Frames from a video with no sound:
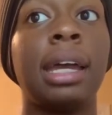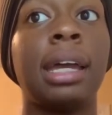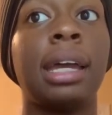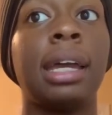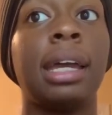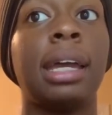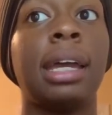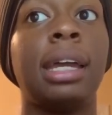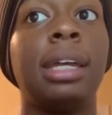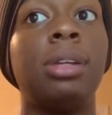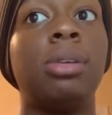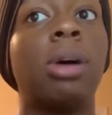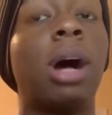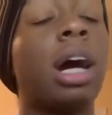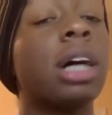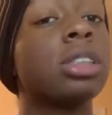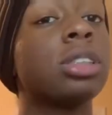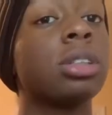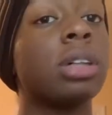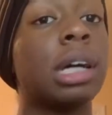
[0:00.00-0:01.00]
And you're
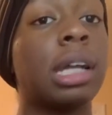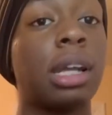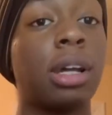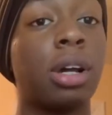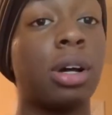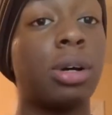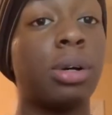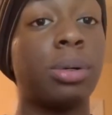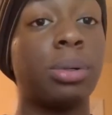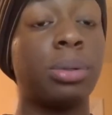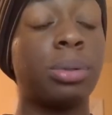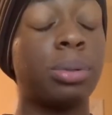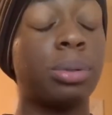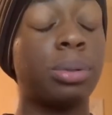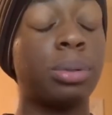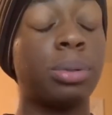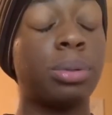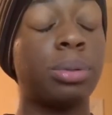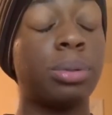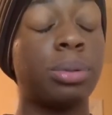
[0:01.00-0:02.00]
also going to go,
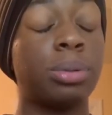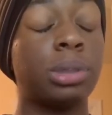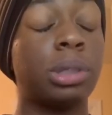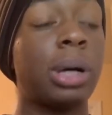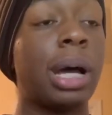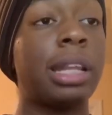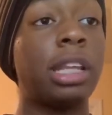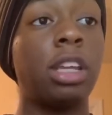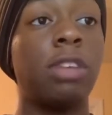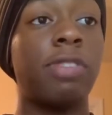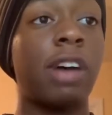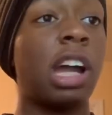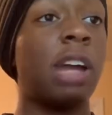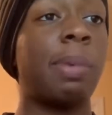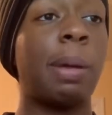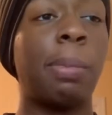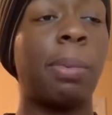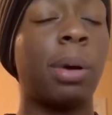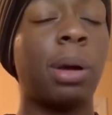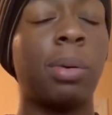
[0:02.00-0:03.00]
so after you file your
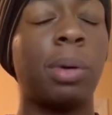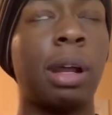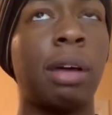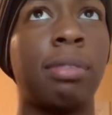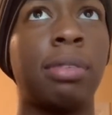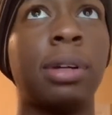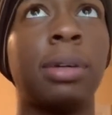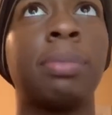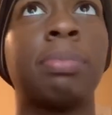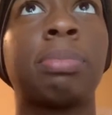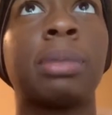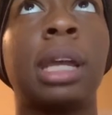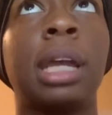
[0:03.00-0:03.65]
paperwork, whatever,